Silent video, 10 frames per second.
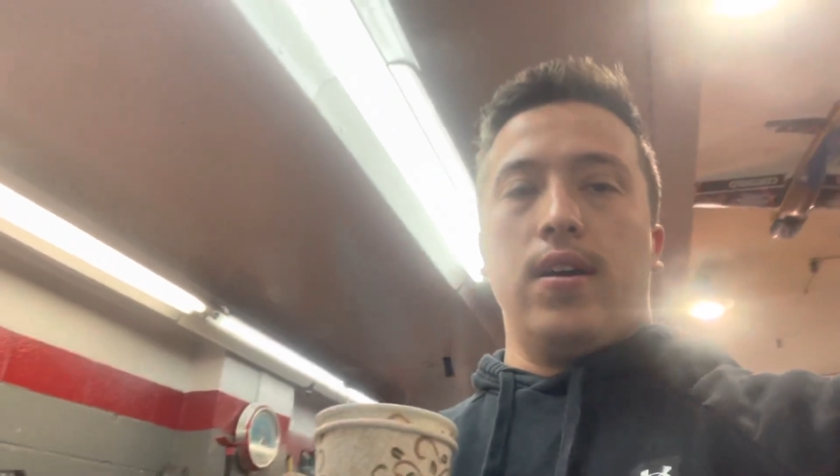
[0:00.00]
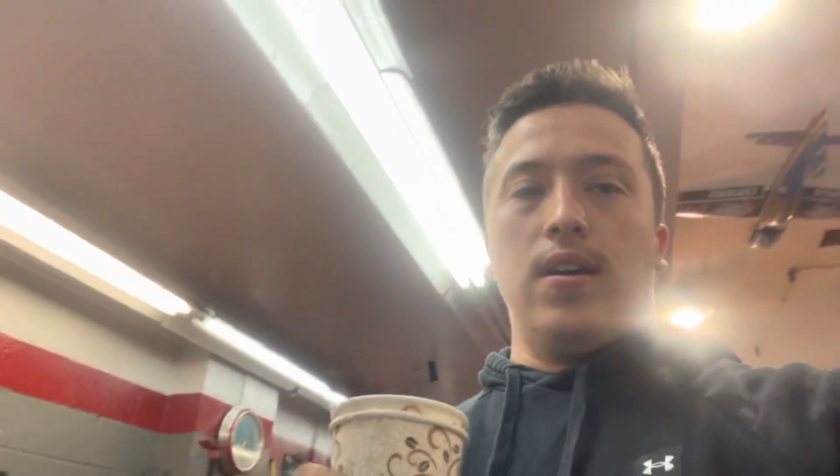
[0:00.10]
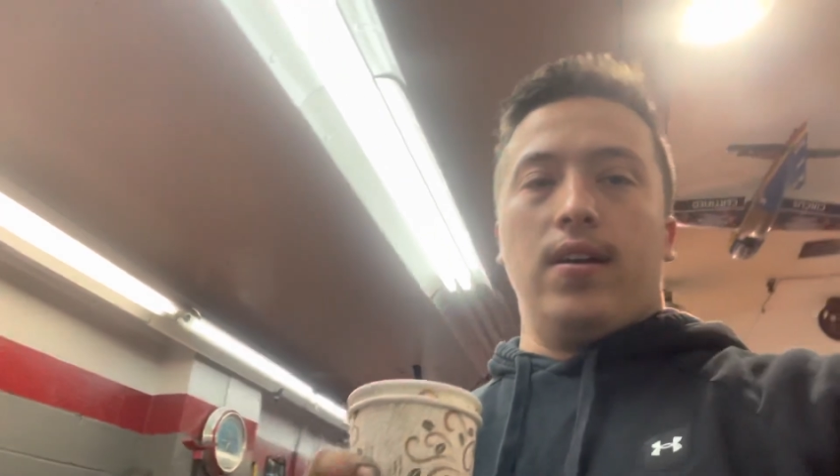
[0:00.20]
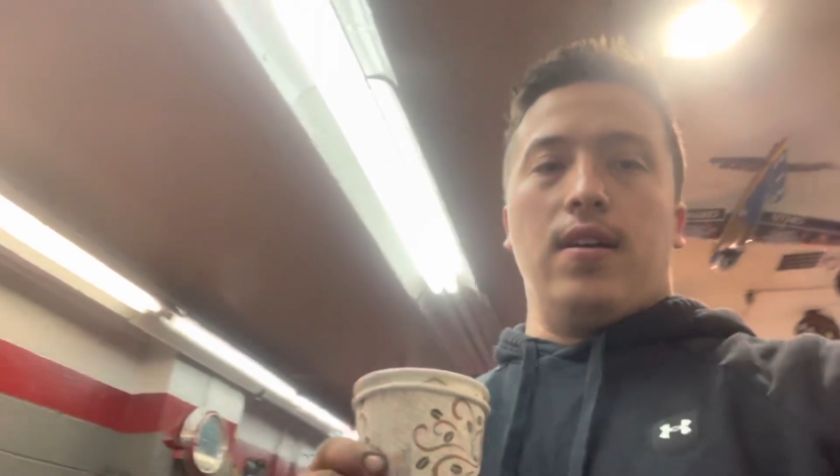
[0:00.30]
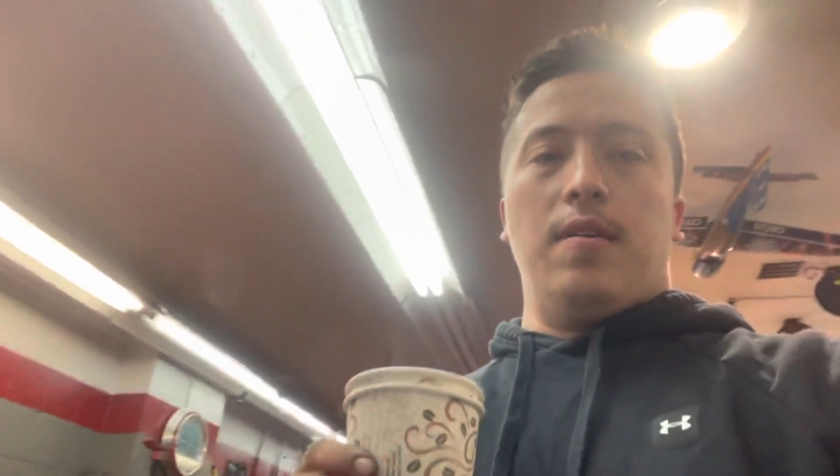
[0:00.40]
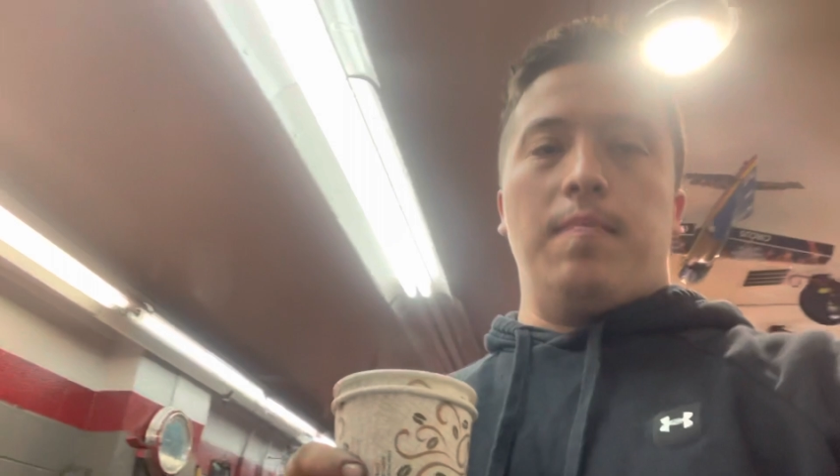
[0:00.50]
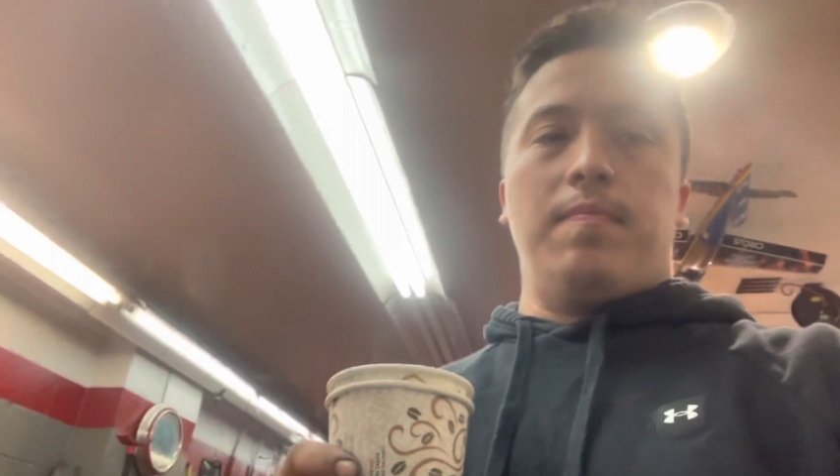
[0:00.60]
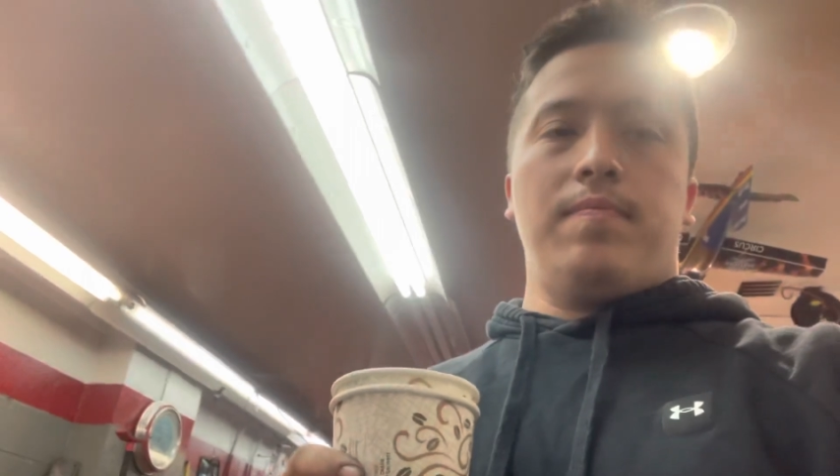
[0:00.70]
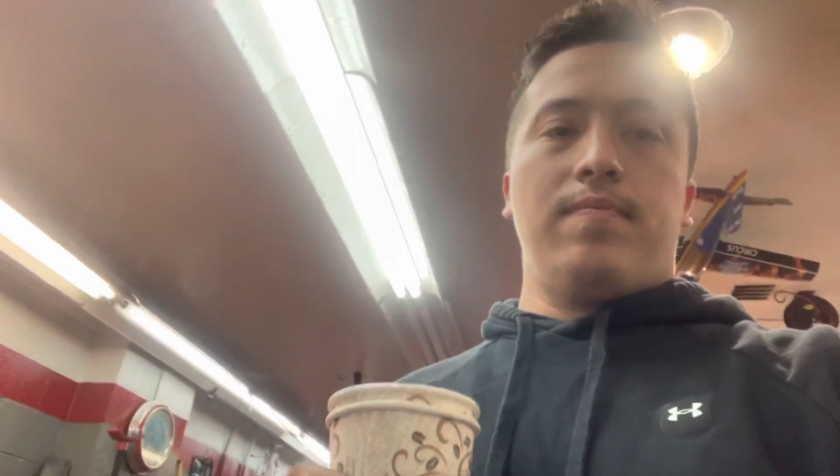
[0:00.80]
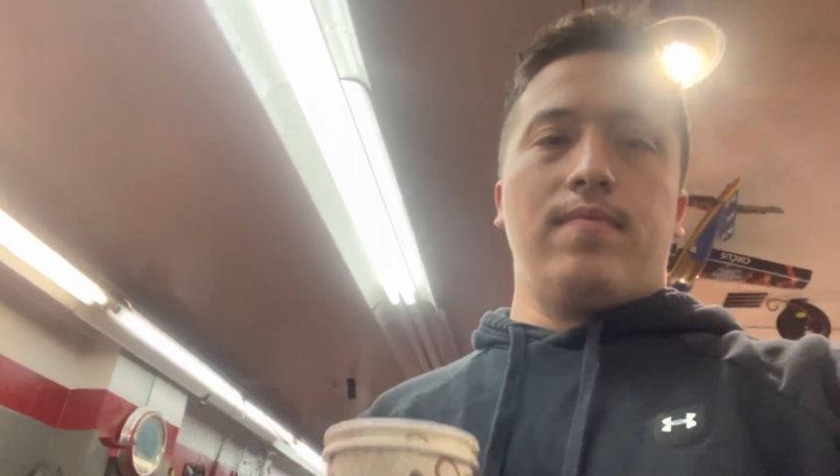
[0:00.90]
Um,
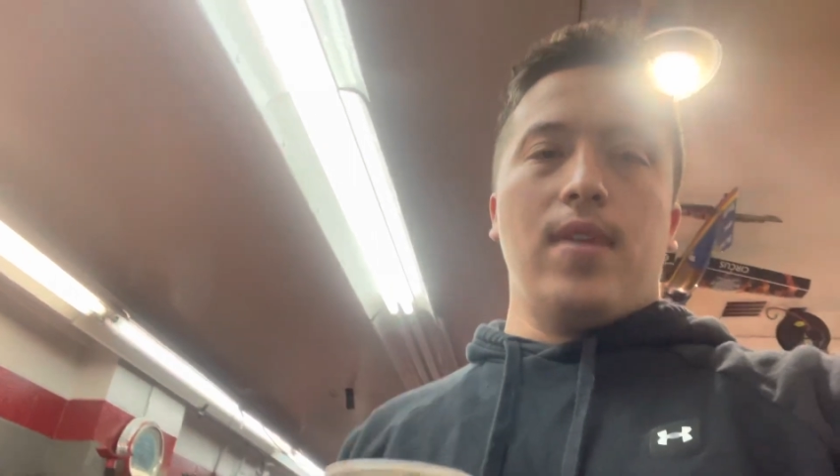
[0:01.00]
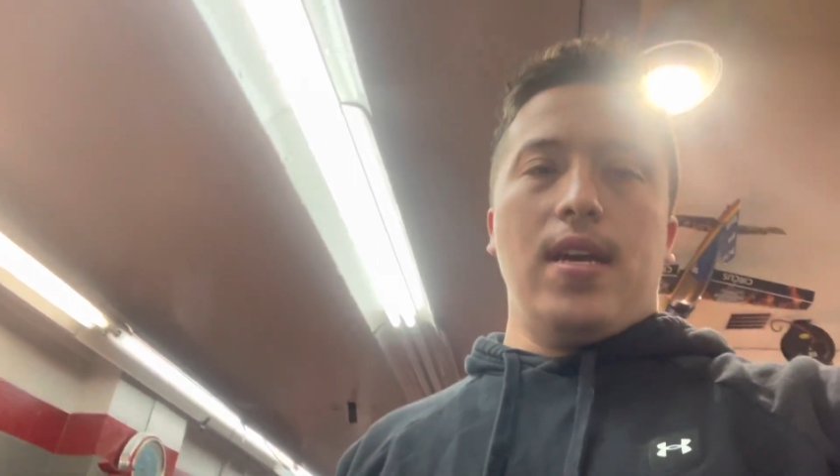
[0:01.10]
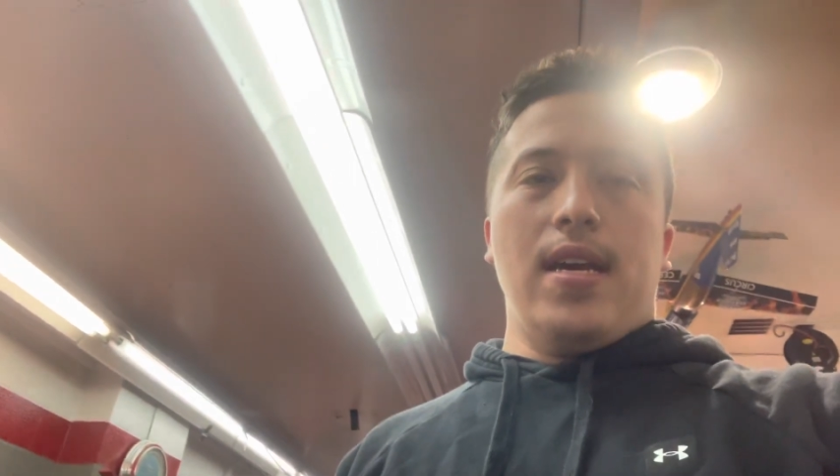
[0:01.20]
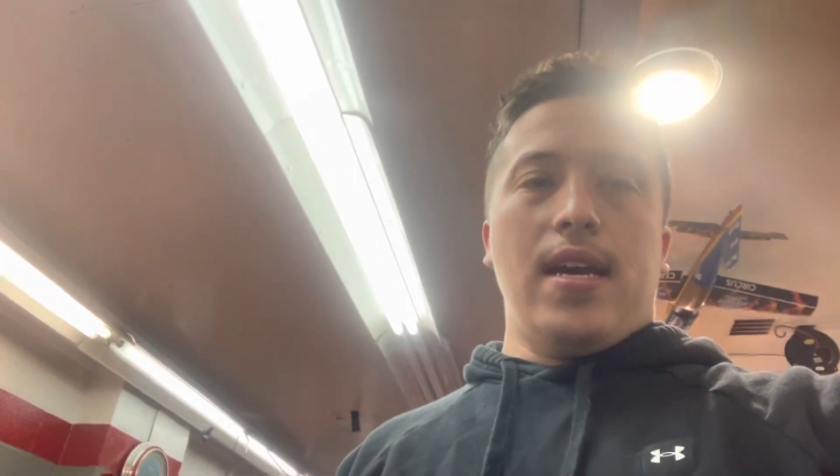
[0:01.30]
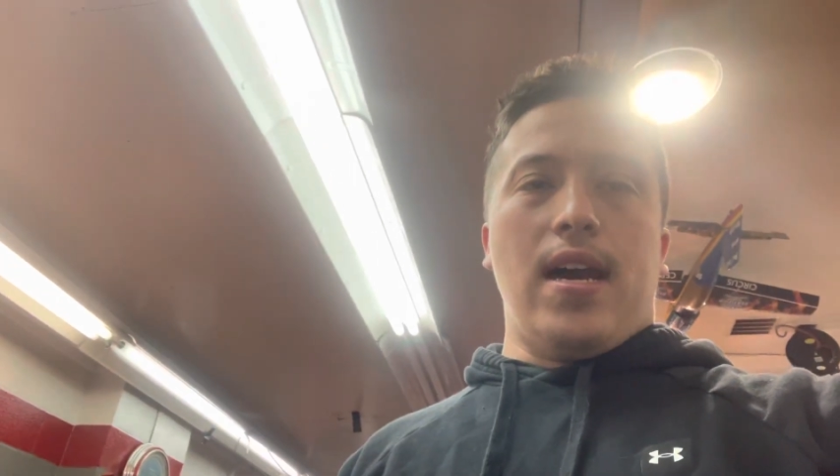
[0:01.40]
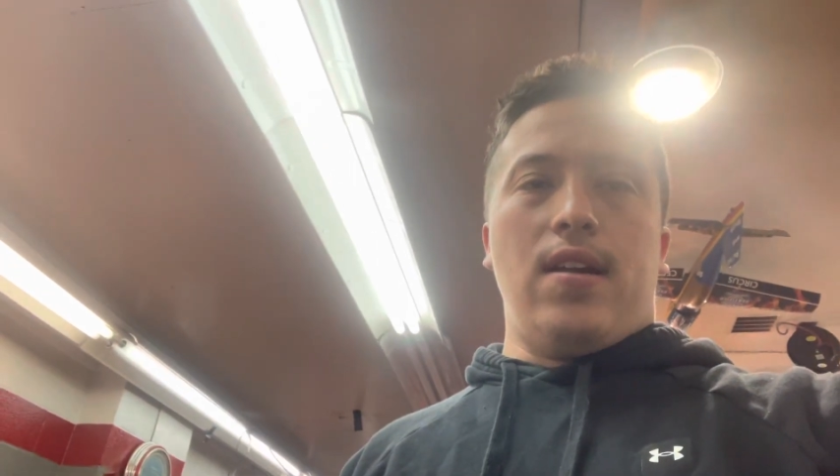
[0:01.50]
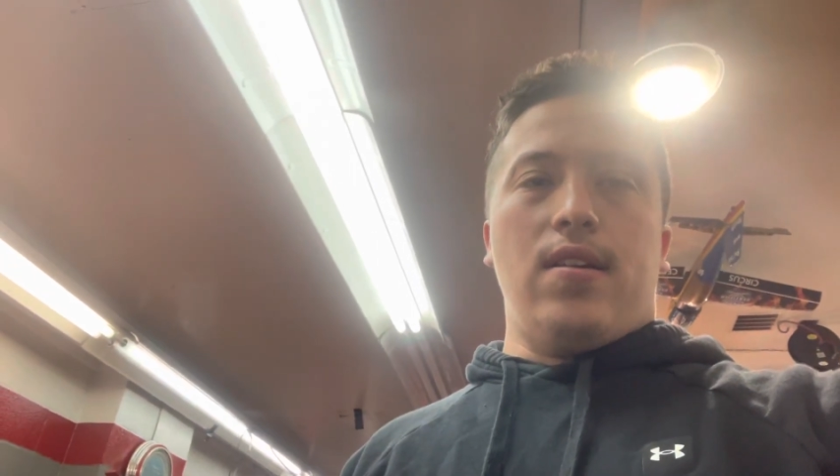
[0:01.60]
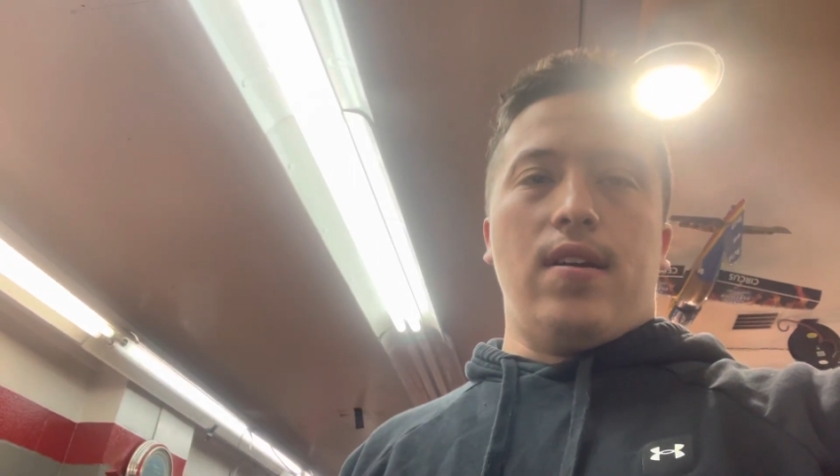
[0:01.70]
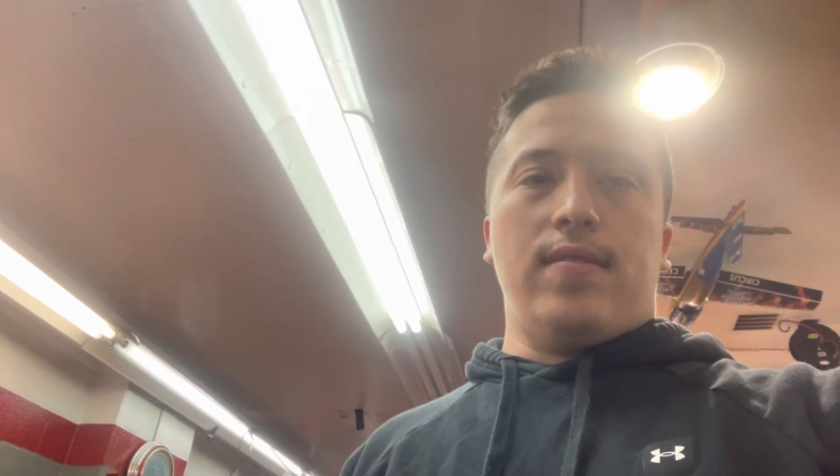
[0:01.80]
I don't know,